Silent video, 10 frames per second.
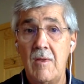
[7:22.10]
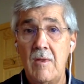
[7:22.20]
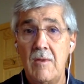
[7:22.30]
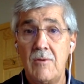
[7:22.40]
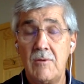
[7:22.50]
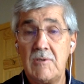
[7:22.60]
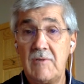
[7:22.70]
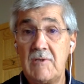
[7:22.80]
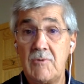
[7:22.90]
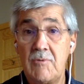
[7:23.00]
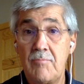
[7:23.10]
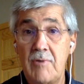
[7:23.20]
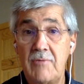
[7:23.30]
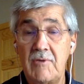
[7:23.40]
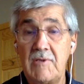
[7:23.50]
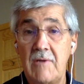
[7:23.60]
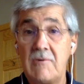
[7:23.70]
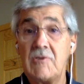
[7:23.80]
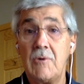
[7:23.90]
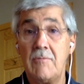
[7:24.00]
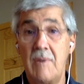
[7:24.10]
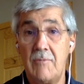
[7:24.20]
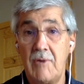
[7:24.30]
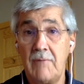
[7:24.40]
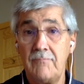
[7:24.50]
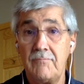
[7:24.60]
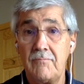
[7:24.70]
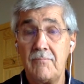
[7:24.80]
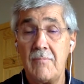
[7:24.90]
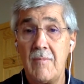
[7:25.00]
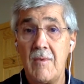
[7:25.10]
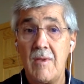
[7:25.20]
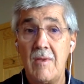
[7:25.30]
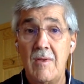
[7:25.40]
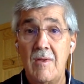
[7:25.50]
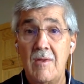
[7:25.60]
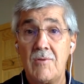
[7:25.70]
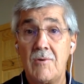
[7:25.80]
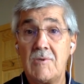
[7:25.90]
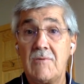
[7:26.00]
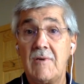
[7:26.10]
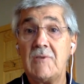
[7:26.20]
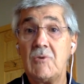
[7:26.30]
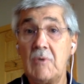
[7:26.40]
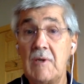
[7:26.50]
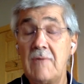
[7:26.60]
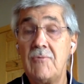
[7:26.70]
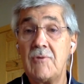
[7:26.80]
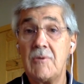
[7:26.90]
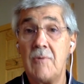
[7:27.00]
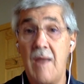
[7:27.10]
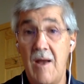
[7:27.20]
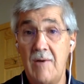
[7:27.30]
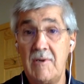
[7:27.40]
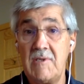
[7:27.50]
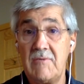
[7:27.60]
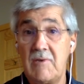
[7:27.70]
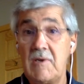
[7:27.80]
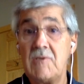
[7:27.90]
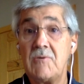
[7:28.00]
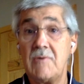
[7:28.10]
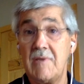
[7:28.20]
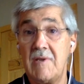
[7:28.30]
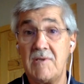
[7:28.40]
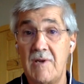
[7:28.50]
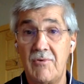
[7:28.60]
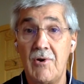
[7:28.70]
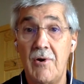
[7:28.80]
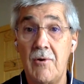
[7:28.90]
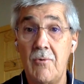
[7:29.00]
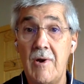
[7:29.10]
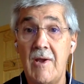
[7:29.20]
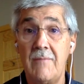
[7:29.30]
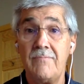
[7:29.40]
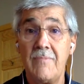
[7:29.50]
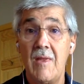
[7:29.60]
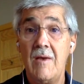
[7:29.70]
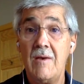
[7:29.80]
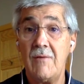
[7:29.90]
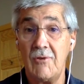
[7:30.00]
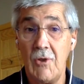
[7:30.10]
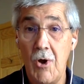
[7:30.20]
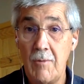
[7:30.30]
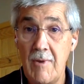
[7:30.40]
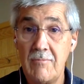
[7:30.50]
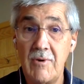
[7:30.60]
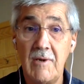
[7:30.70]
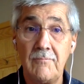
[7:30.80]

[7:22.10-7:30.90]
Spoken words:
Those of us with privilege have a short memory. Those of us who live with the realities of a history that has never gone away have a long memory.